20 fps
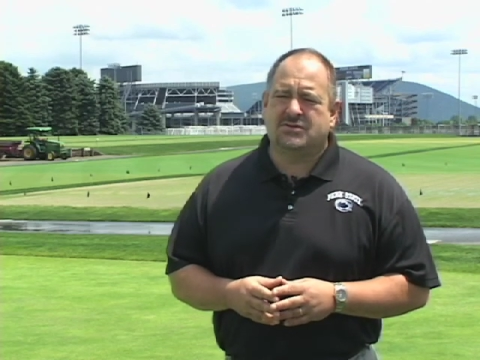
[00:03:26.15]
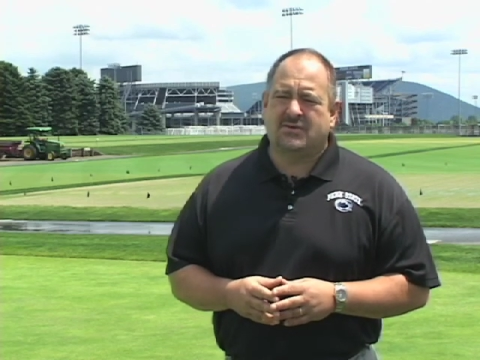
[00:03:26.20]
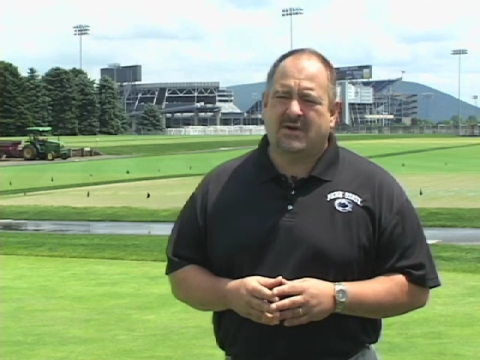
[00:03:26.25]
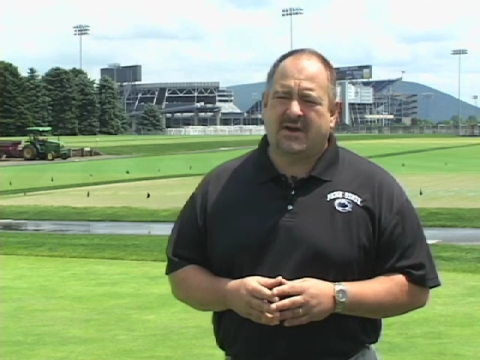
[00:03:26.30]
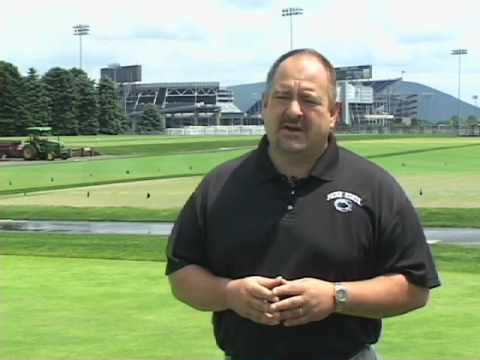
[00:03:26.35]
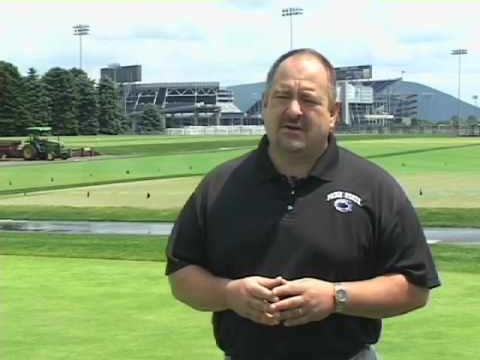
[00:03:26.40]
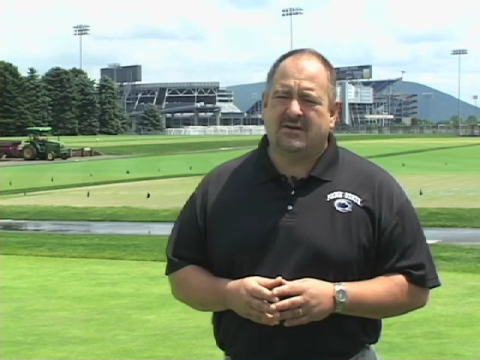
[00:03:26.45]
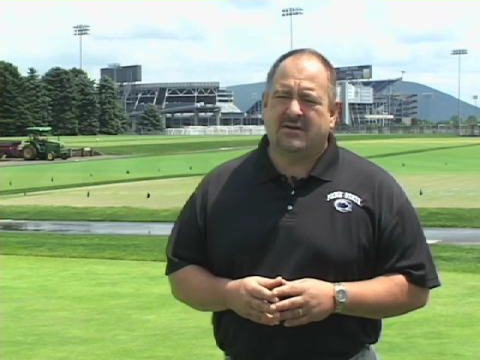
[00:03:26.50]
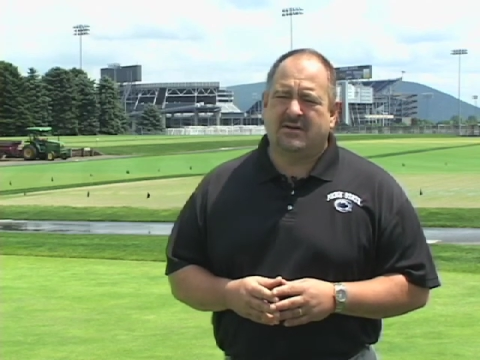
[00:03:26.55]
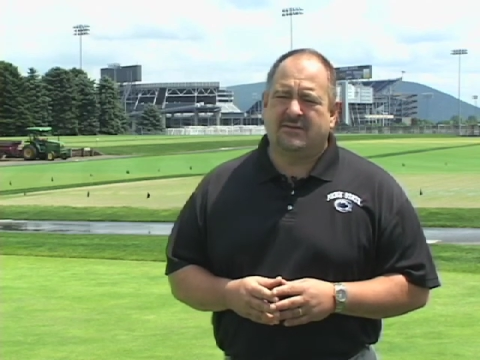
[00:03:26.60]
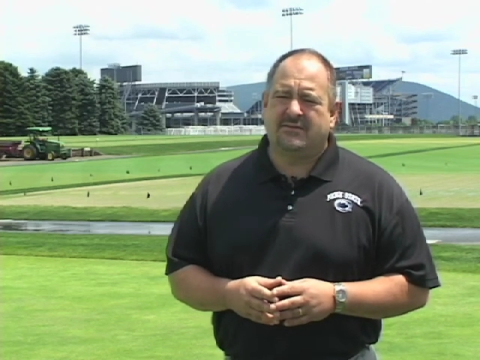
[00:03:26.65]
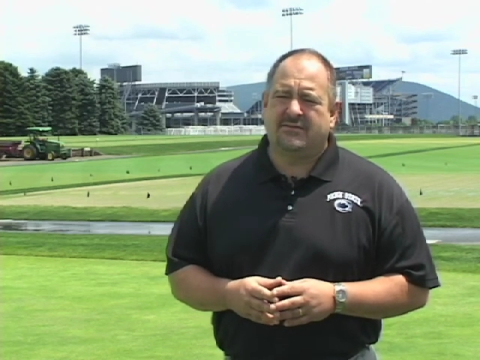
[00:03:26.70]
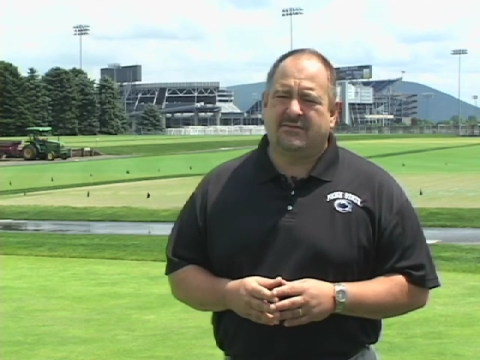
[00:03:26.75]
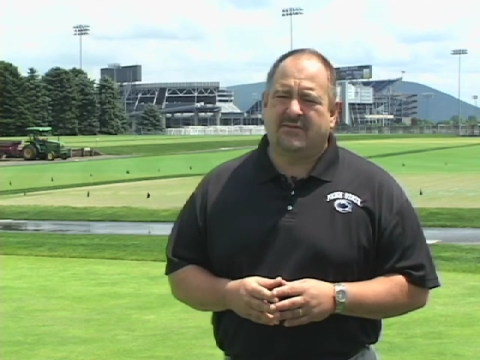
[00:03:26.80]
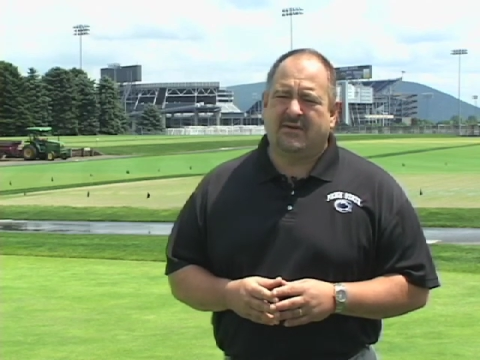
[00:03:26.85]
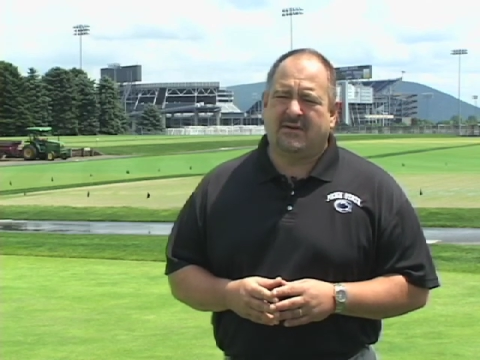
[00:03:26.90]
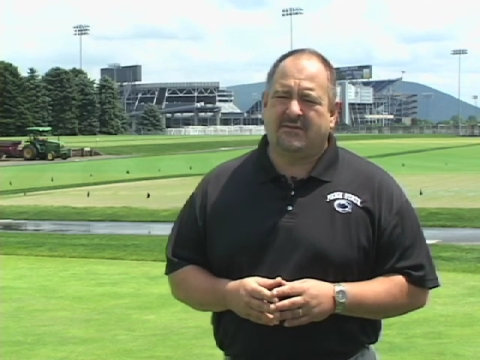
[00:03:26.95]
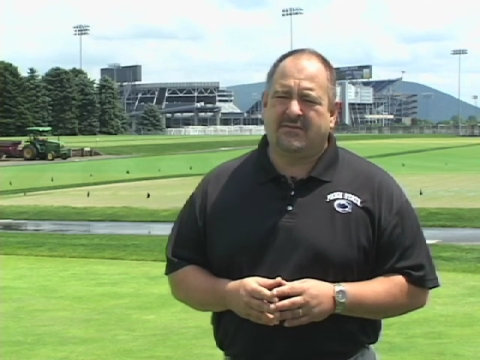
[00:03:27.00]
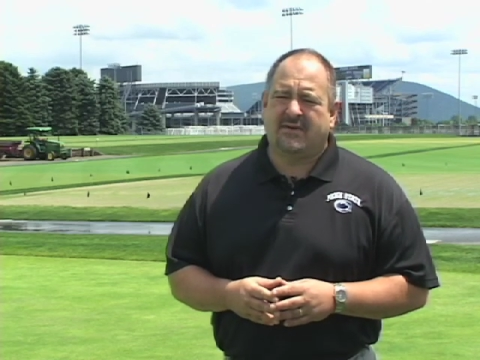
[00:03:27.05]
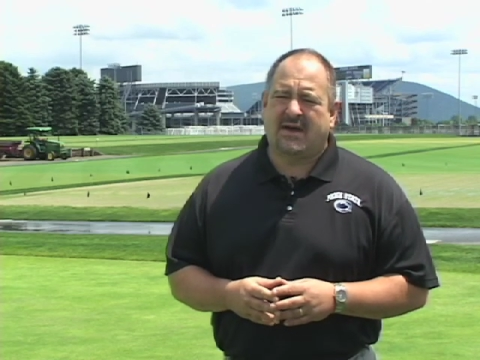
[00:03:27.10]
record
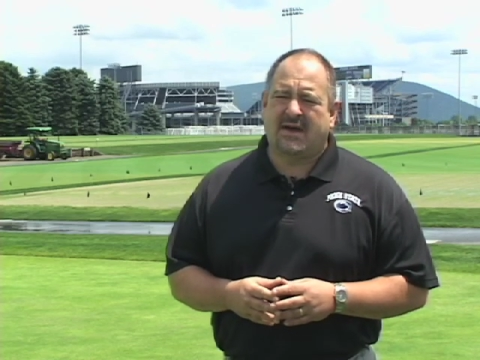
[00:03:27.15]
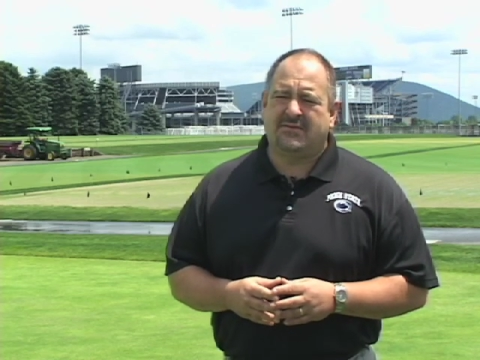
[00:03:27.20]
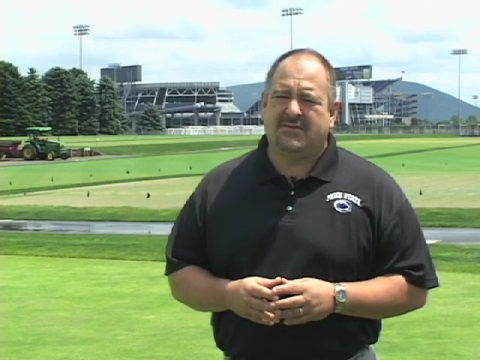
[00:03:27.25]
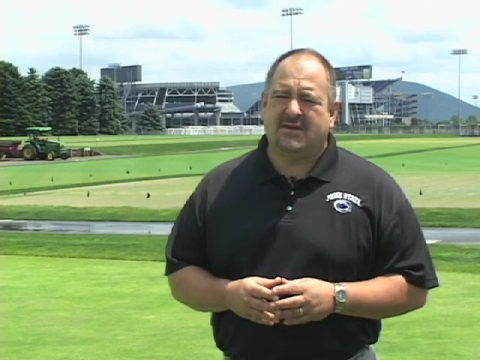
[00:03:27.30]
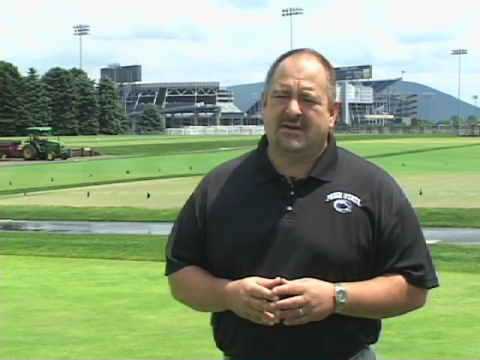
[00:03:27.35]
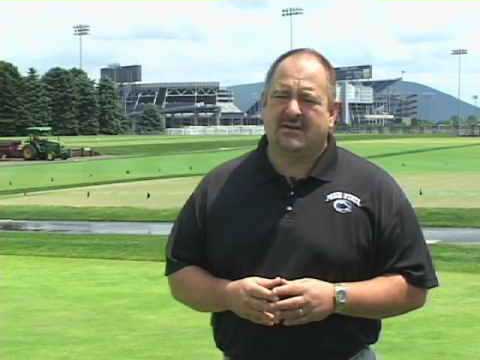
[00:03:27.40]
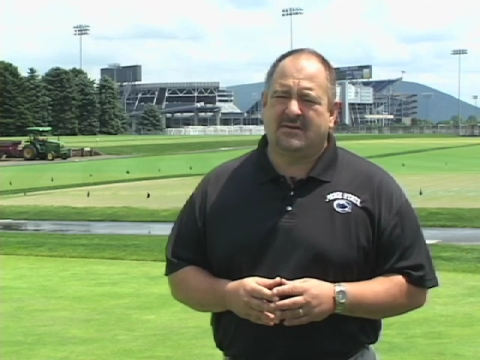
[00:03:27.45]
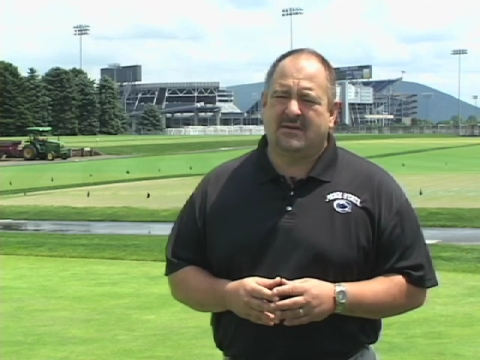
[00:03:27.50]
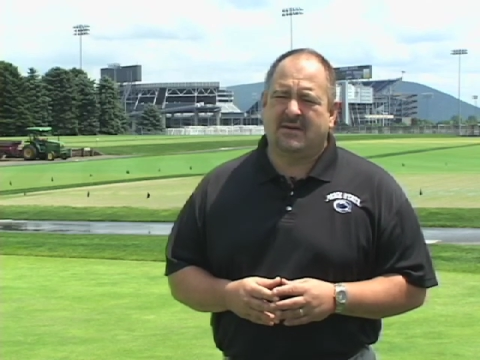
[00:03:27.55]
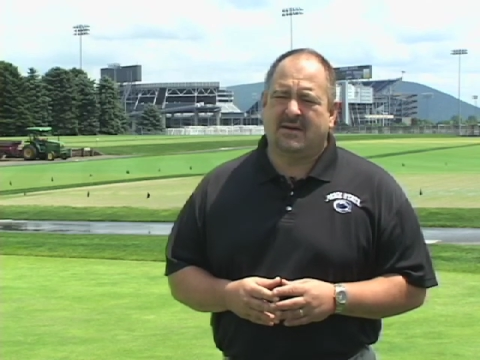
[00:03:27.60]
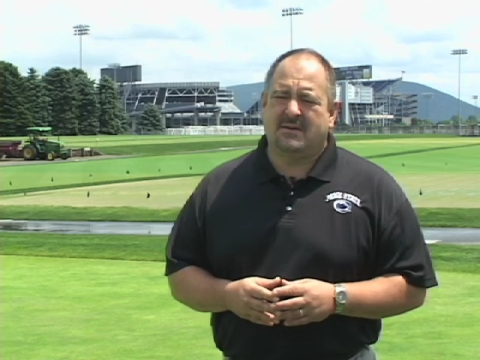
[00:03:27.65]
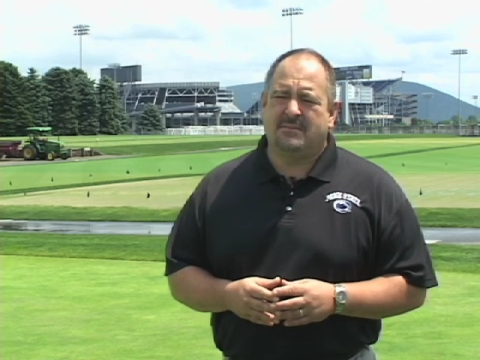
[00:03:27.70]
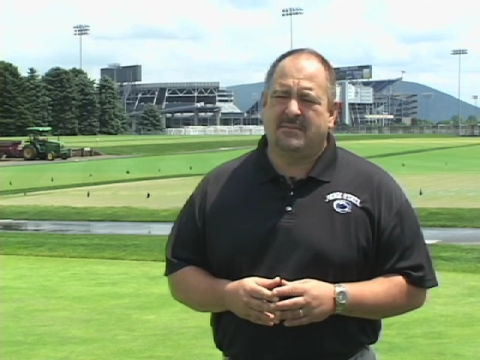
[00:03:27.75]
of, of having uh,